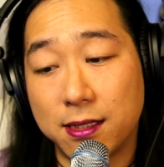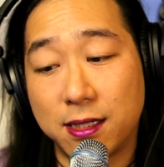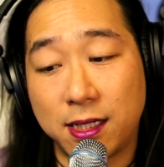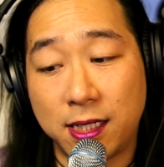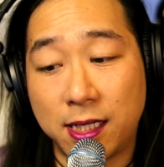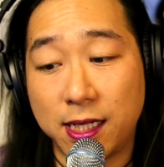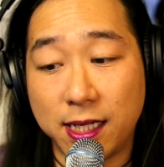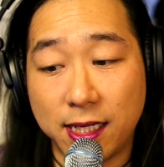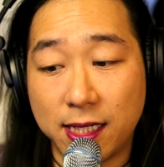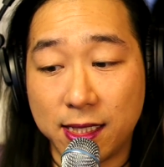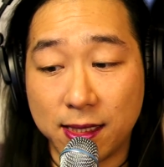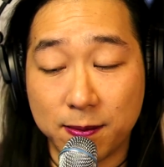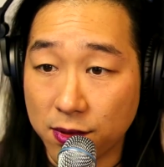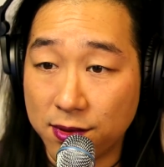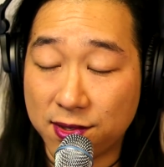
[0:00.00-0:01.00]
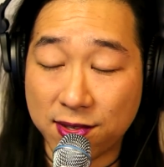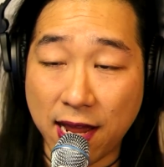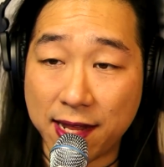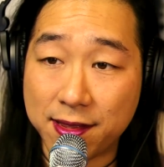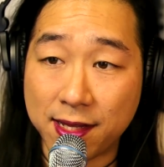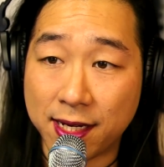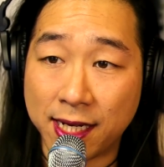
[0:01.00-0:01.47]
he
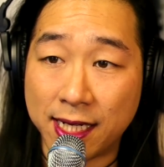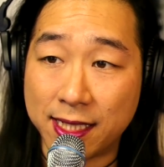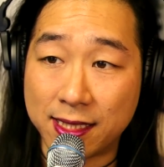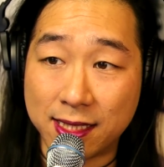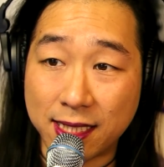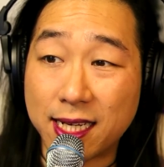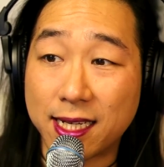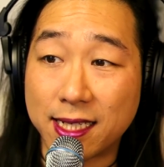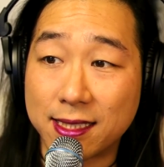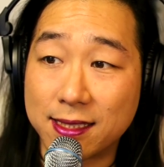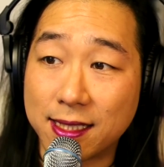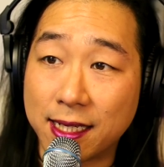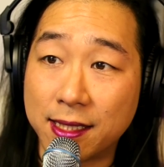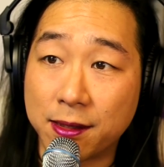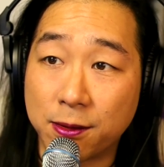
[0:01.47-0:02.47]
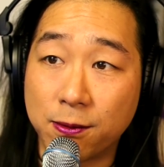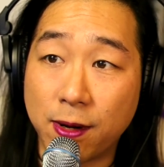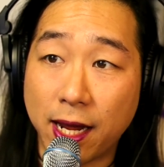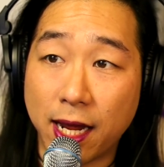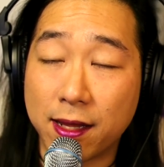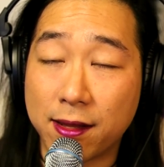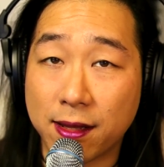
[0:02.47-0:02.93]
said that he did, in the
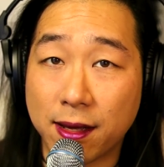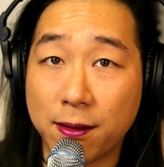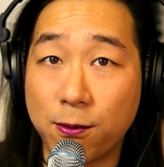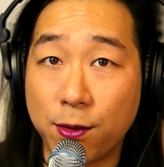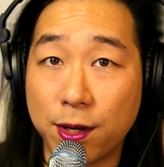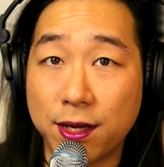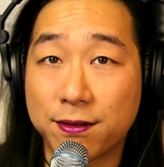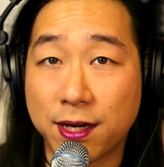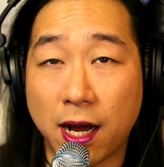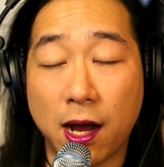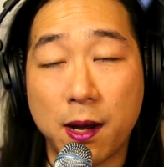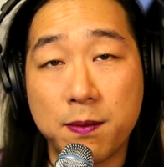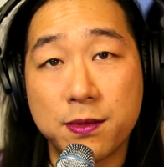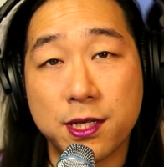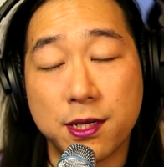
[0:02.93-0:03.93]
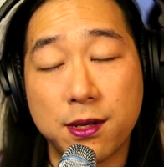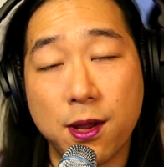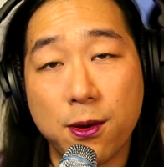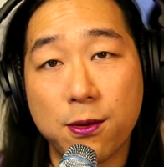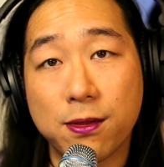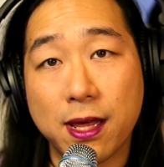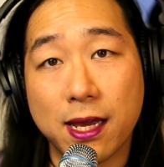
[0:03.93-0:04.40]
way that we have come to
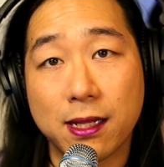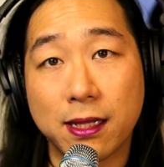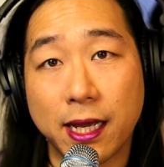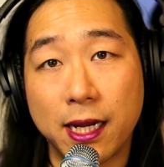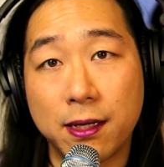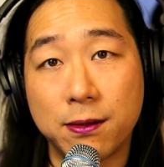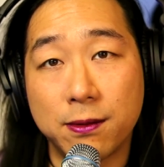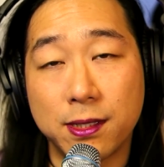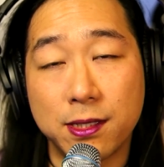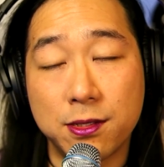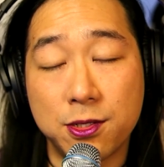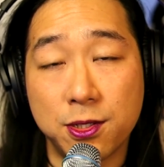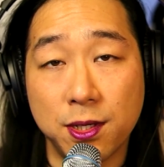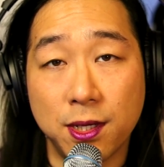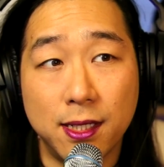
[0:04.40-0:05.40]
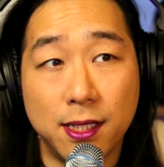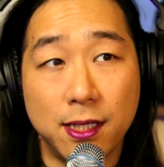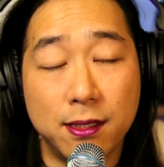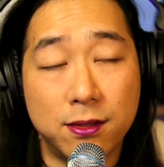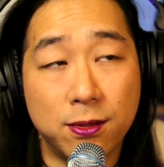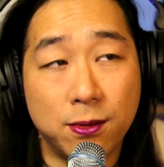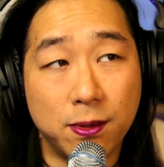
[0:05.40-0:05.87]
know that language
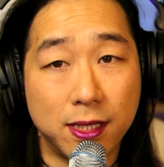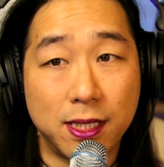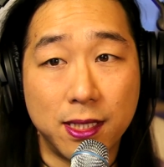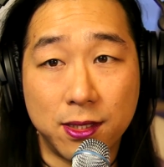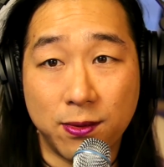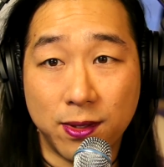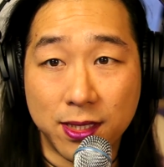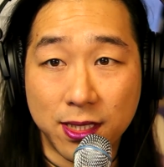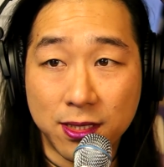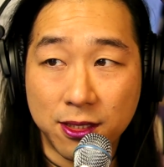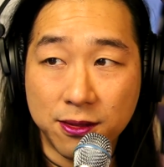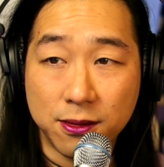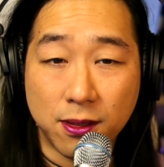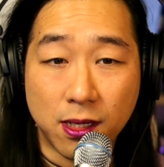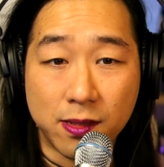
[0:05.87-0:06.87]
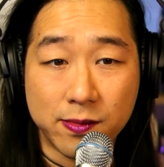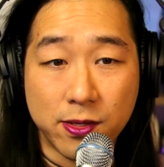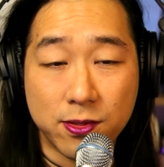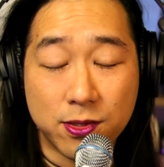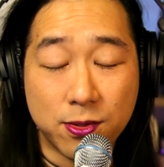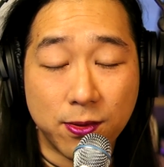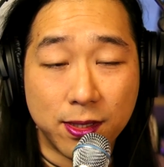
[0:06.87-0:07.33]
in 2022,
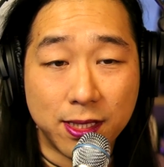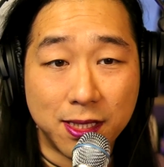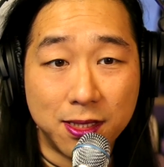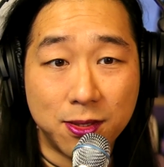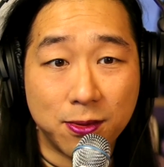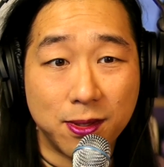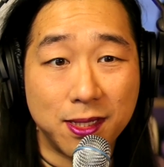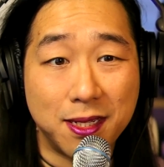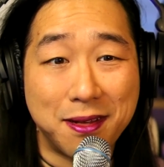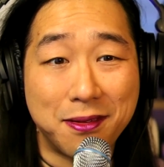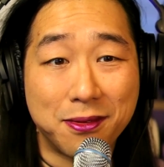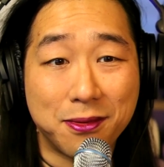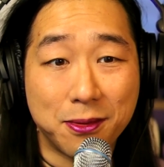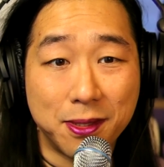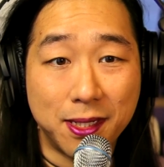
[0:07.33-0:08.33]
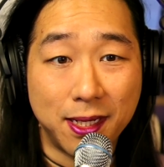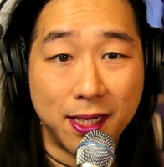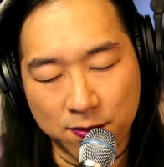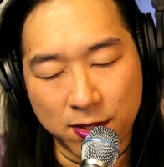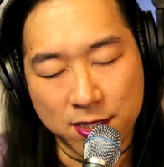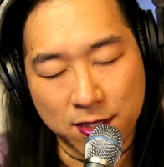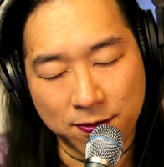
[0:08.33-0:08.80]
almost 2023.
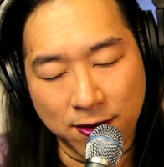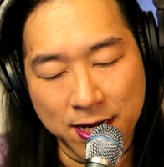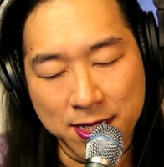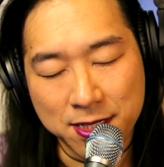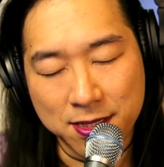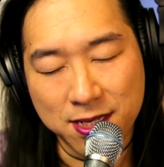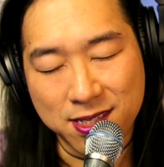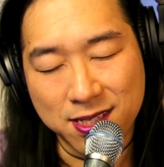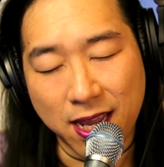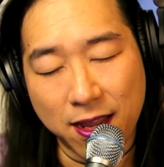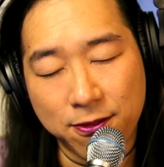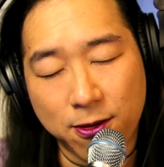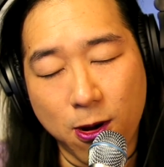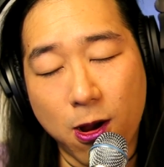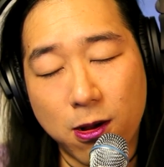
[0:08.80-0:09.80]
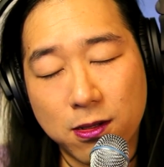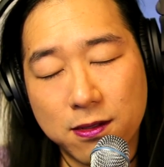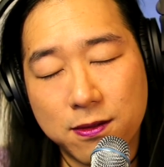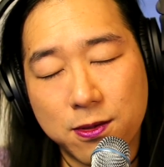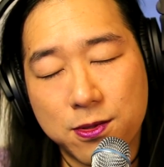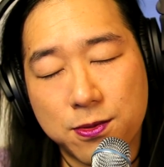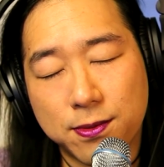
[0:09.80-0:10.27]
Suffice it to say, for all of
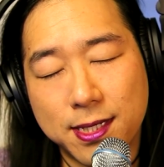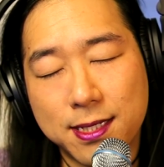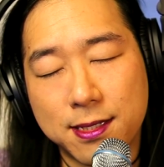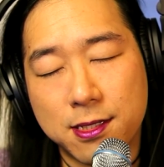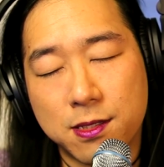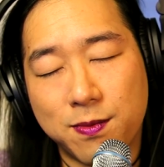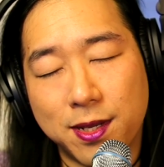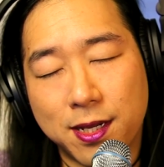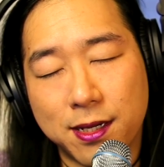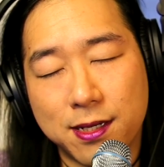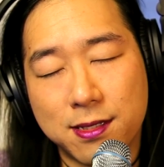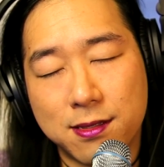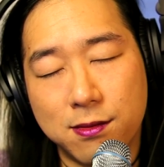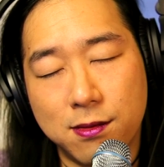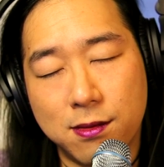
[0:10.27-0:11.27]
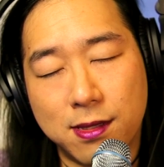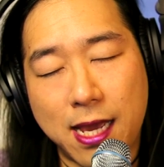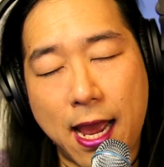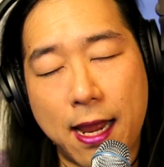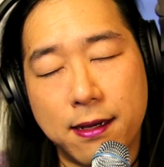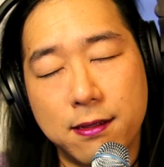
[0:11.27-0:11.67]
those reasons, because that